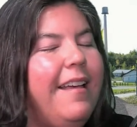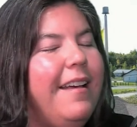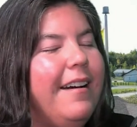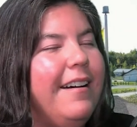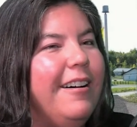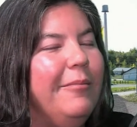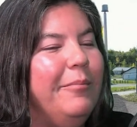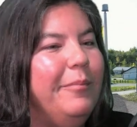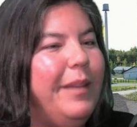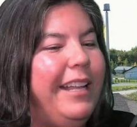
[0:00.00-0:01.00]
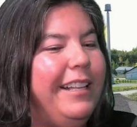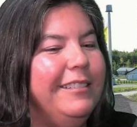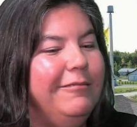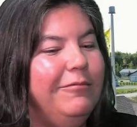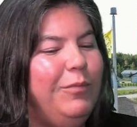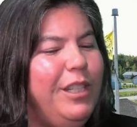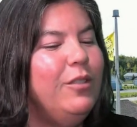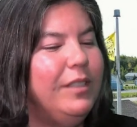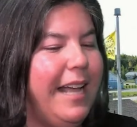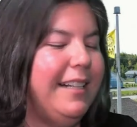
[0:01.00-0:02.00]
And we
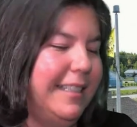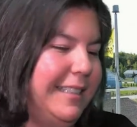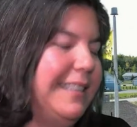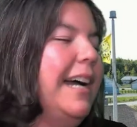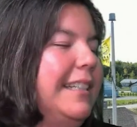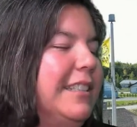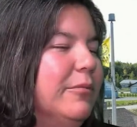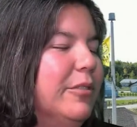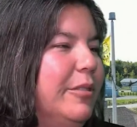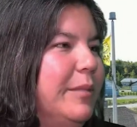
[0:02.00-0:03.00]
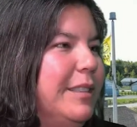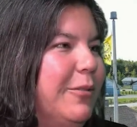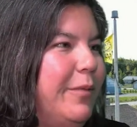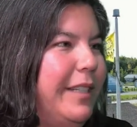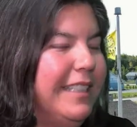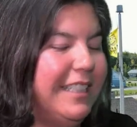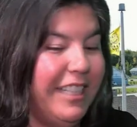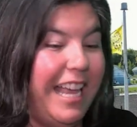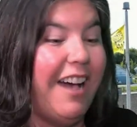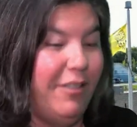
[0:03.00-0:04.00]
use that to size the room. So we essentially
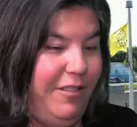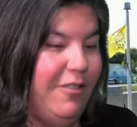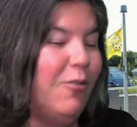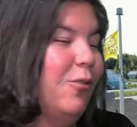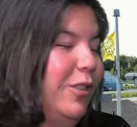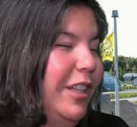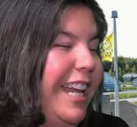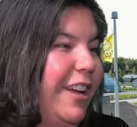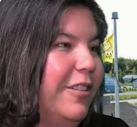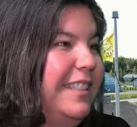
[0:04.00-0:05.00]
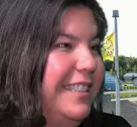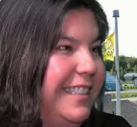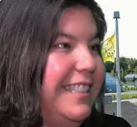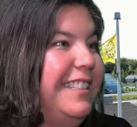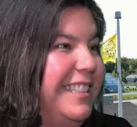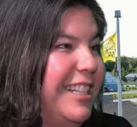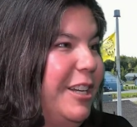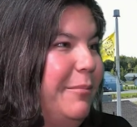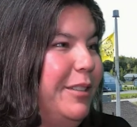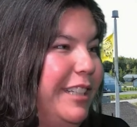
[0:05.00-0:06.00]
have a whole layout. It's a
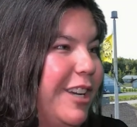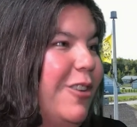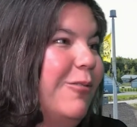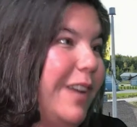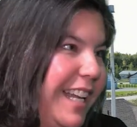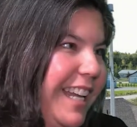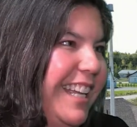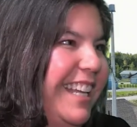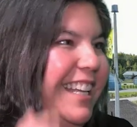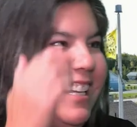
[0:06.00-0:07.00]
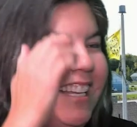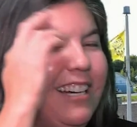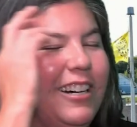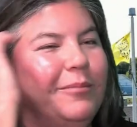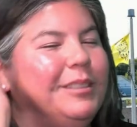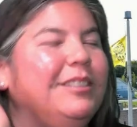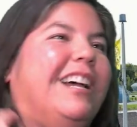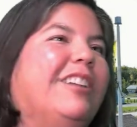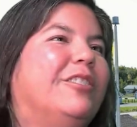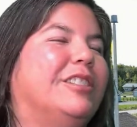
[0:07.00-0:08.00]
design building already. So
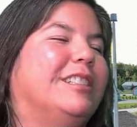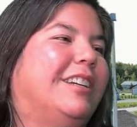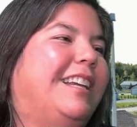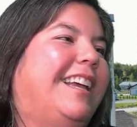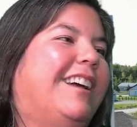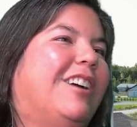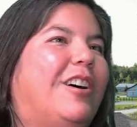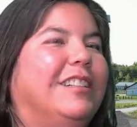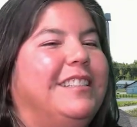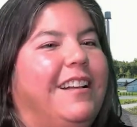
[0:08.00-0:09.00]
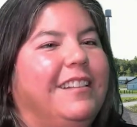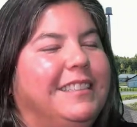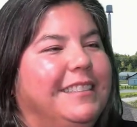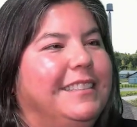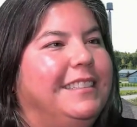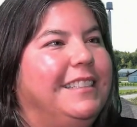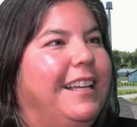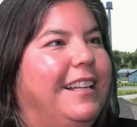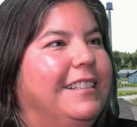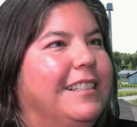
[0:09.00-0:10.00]
now they're just looking at cost analysis and